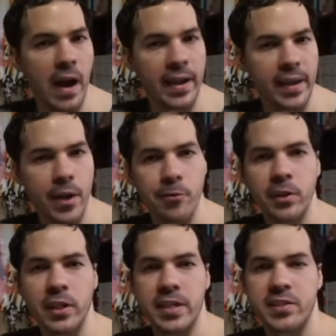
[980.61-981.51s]
I can't
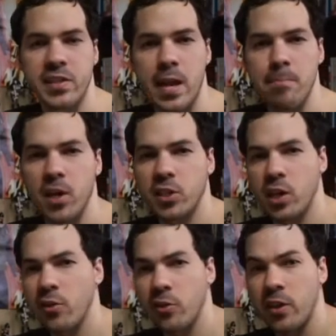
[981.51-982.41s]
really say much
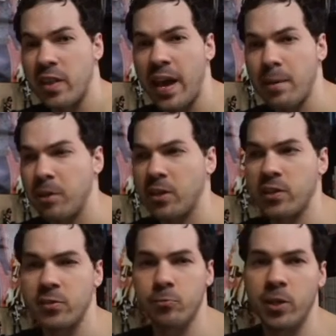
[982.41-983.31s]
other than that,
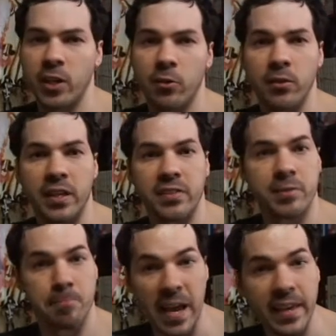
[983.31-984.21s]
because we can only
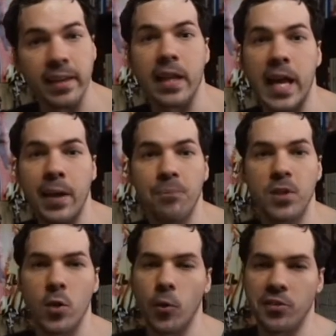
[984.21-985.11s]
speculate
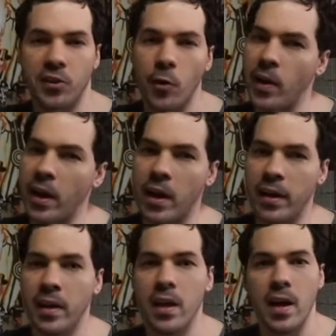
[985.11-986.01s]
what's going
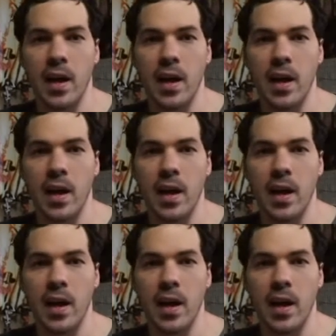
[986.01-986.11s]
on